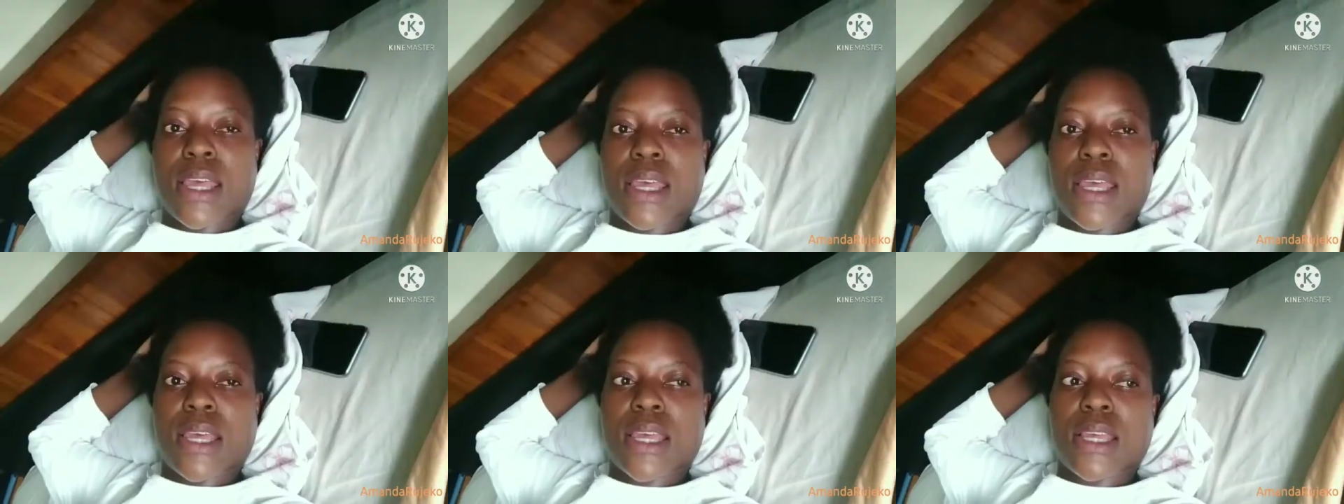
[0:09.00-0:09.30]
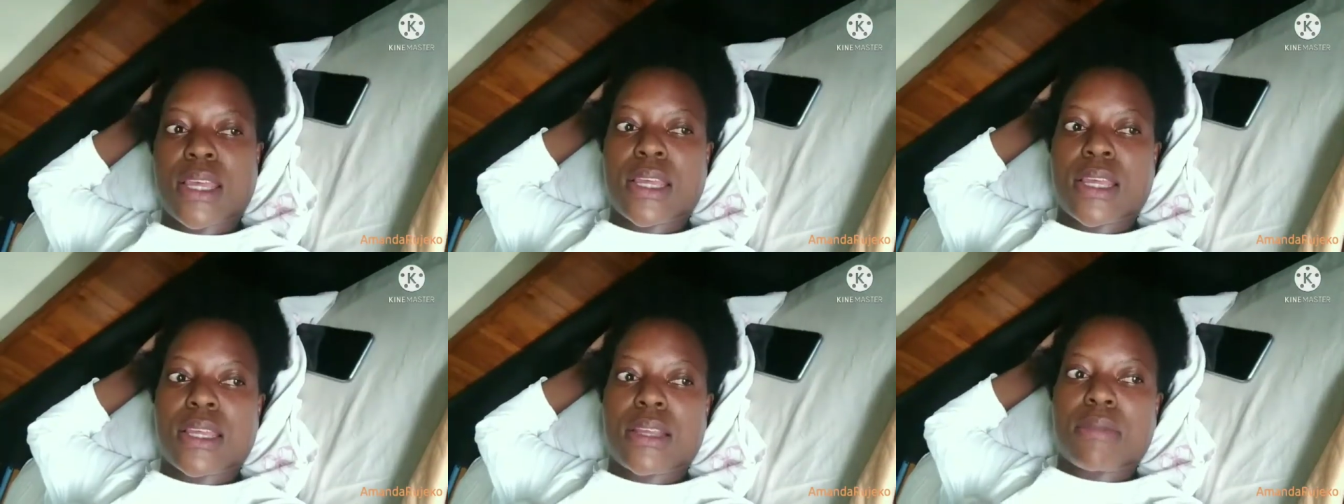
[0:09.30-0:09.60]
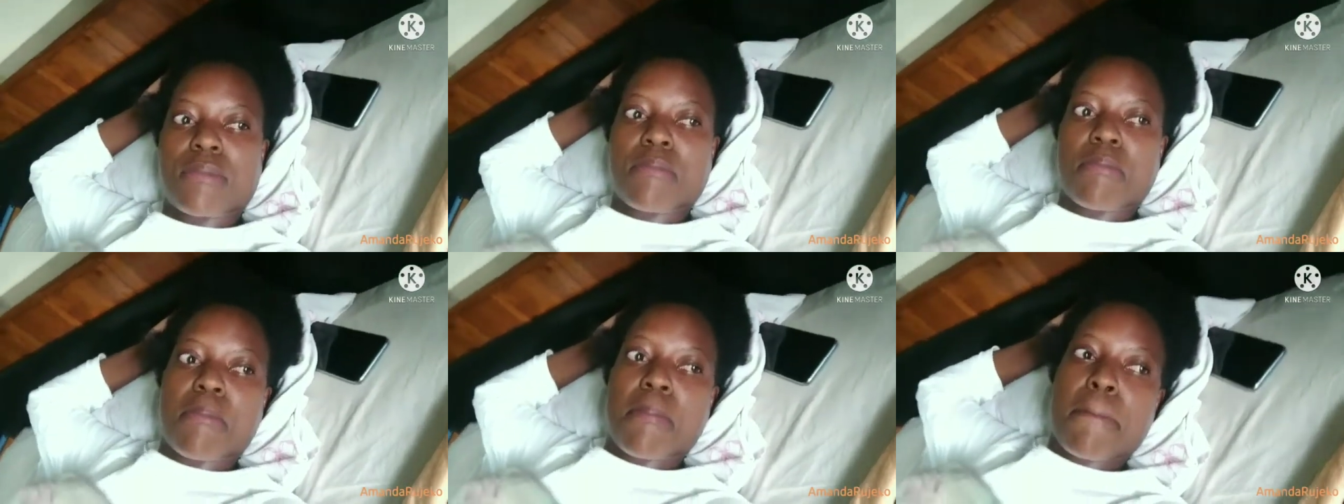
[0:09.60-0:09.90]
It
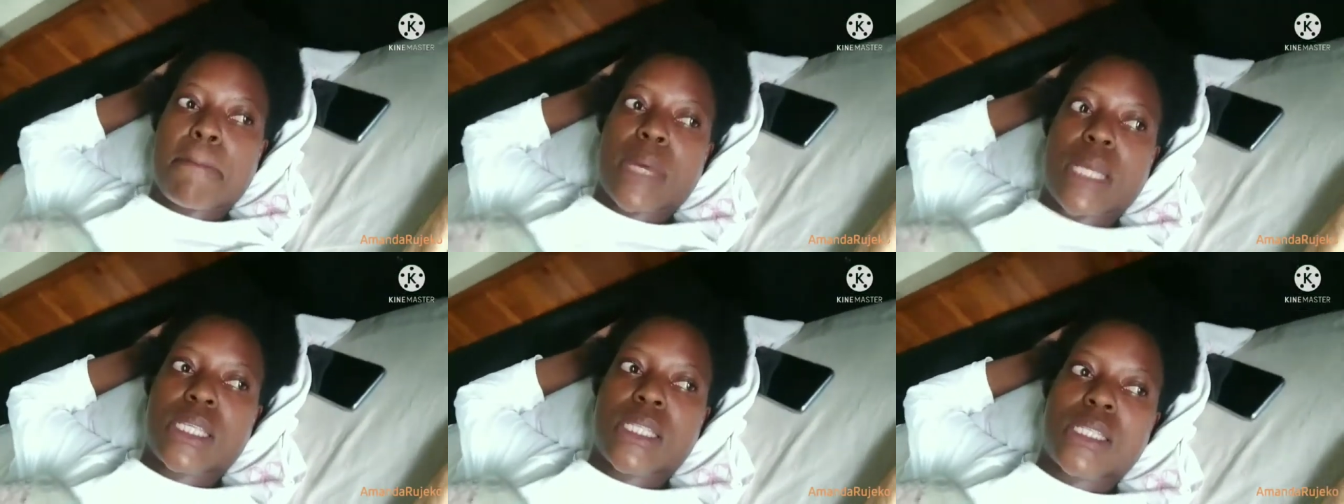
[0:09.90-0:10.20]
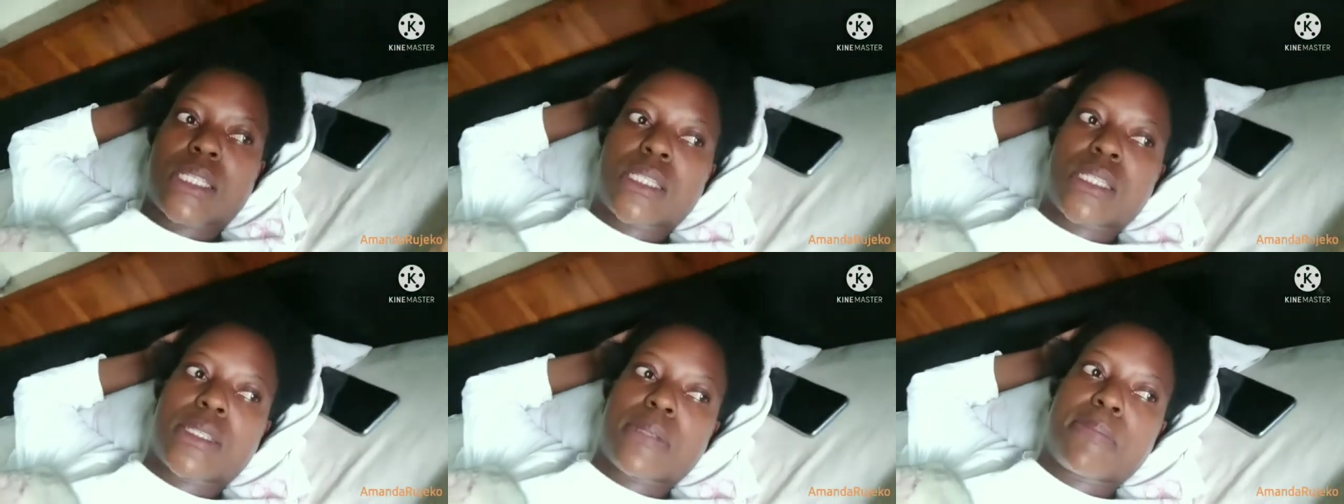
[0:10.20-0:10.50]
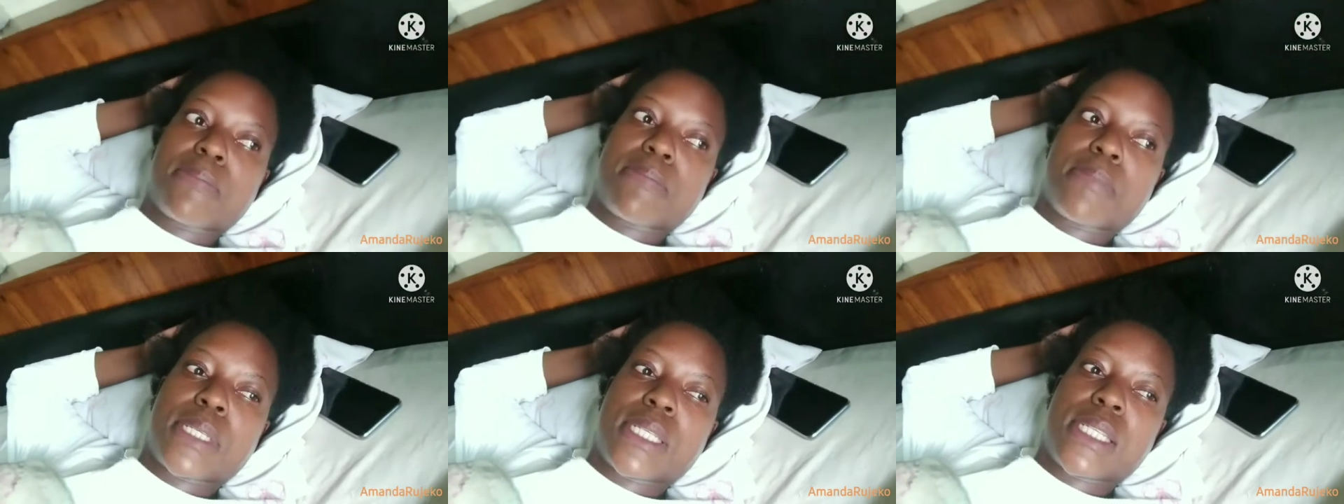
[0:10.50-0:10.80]
must
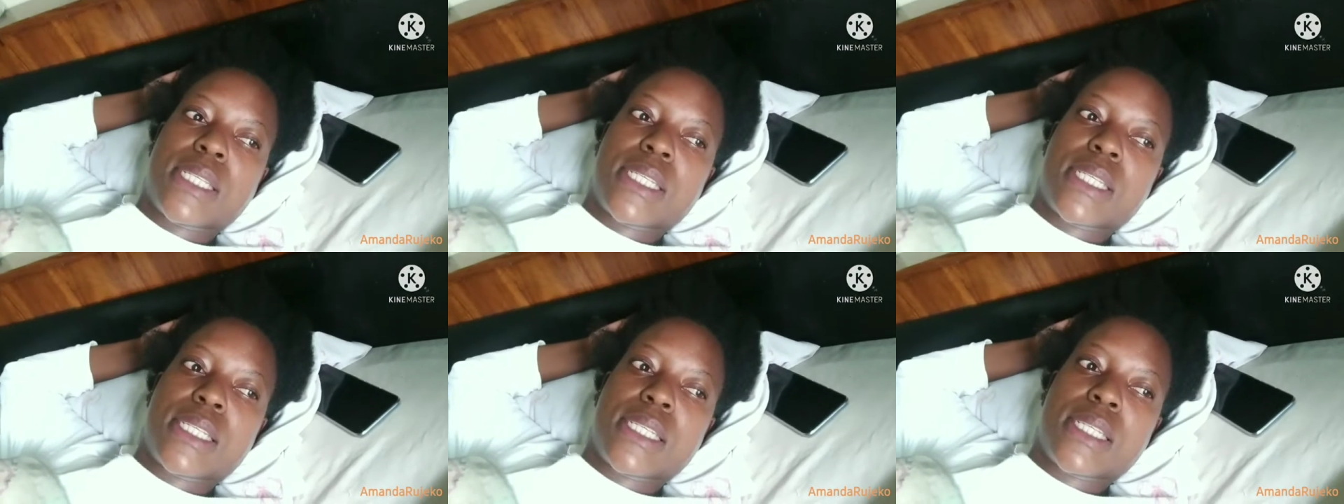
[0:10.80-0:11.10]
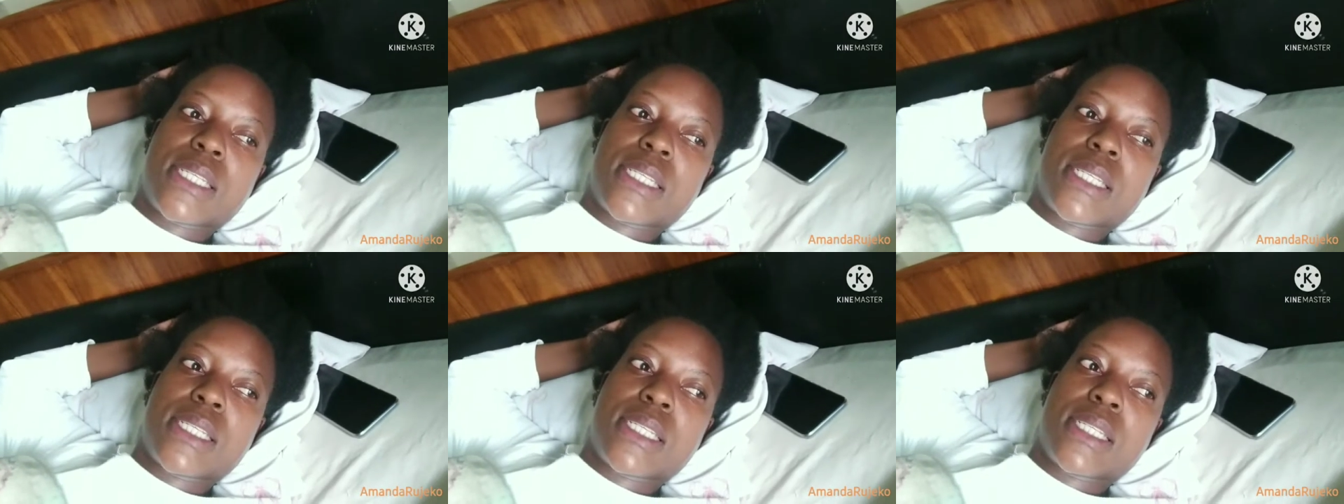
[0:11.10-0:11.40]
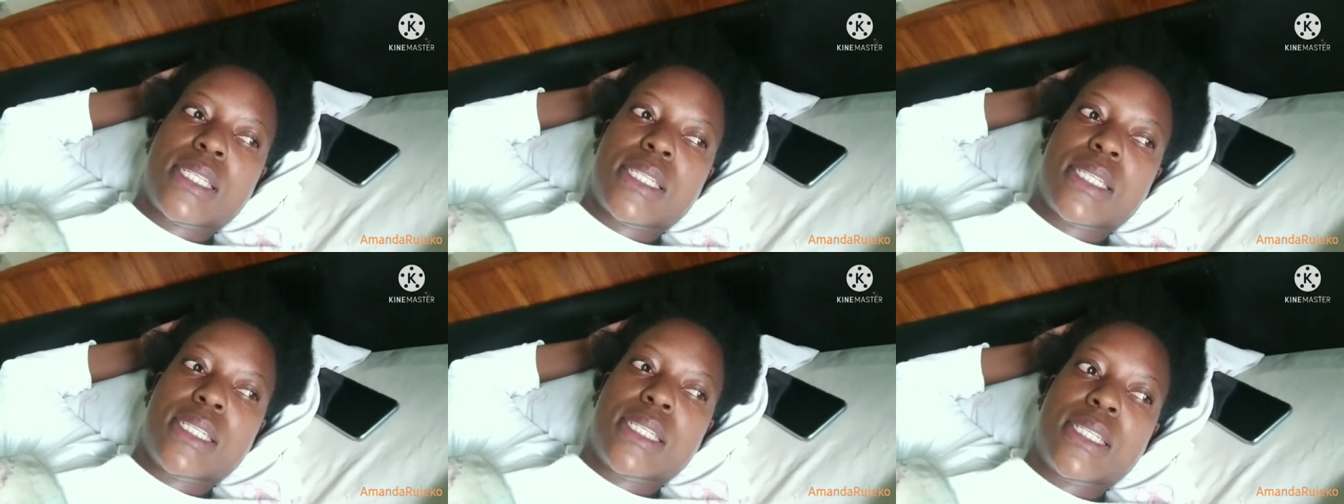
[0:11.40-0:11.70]
be